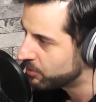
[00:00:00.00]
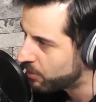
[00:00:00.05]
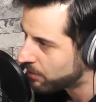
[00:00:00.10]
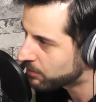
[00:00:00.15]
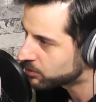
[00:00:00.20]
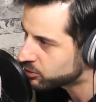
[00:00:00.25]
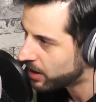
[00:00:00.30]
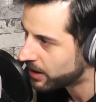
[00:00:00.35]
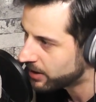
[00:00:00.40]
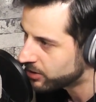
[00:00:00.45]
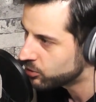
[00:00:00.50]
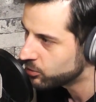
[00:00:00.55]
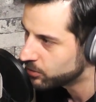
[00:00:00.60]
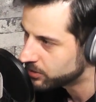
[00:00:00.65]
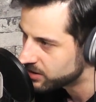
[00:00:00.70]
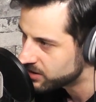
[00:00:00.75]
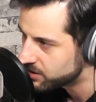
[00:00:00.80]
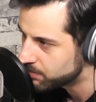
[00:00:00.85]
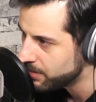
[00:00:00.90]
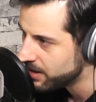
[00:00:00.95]
What we're trying to do
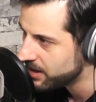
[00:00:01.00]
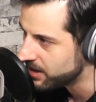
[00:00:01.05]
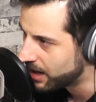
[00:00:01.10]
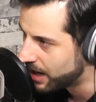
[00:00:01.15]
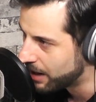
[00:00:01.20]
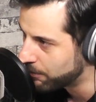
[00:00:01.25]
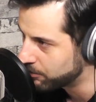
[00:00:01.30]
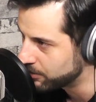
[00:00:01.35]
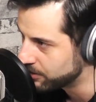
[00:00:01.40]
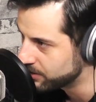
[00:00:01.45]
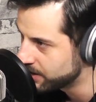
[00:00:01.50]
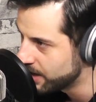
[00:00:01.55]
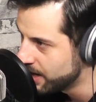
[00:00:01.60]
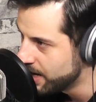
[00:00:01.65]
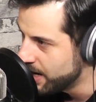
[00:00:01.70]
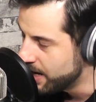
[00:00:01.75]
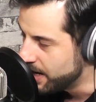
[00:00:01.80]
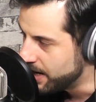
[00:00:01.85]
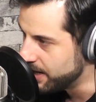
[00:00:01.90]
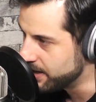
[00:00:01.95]
with these mini operas
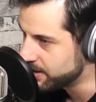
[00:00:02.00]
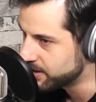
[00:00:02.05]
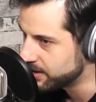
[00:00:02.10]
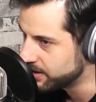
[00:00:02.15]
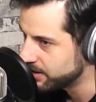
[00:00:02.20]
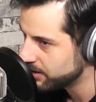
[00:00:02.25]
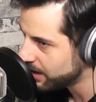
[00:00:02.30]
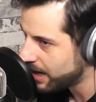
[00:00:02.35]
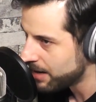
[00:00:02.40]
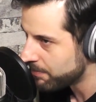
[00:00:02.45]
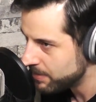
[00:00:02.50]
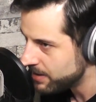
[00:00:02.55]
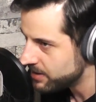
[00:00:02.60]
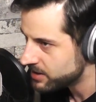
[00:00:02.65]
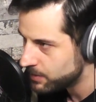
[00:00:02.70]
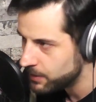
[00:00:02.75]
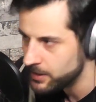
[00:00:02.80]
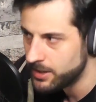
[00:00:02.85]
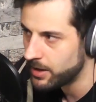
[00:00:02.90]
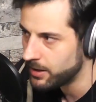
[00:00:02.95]
mm-hmm. is they're not meant
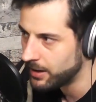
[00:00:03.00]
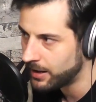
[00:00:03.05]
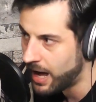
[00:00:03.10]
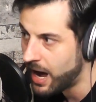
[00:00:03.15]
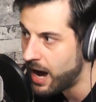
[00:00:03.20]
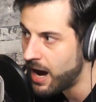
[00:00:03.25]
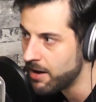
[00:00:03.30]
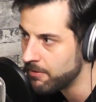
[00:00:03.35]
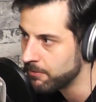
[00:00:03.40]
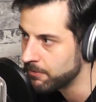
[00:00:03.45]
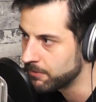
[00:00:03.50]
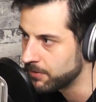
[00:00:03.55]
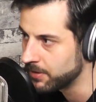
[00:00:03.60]
to be done live.